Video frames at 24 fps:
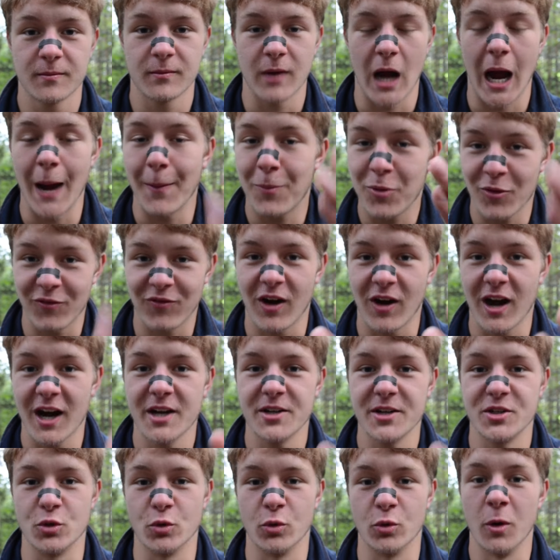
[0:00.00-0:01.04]
I
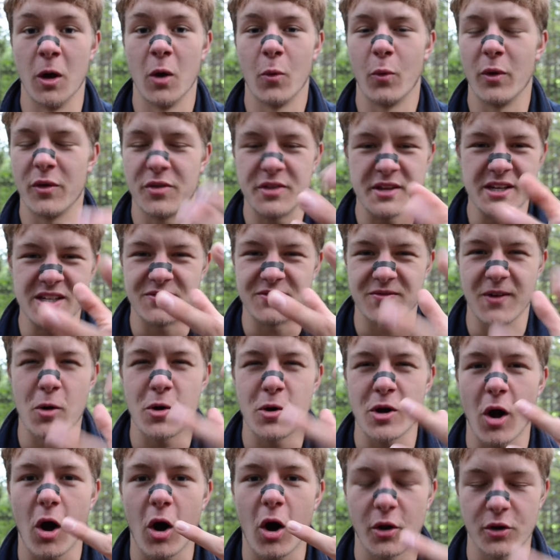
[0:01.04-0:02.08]
provide you with these very
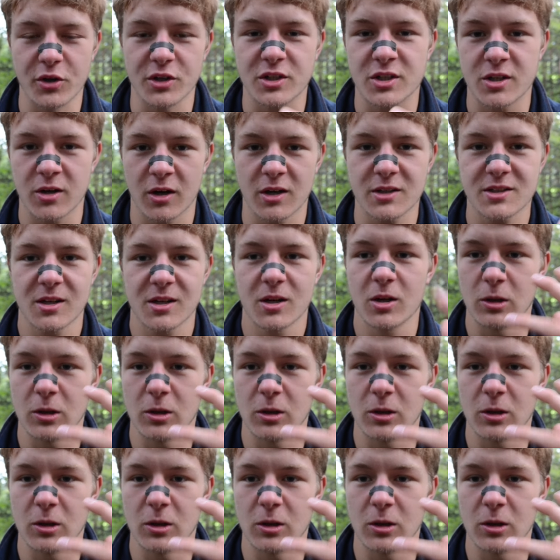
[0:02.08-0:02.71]
uncut,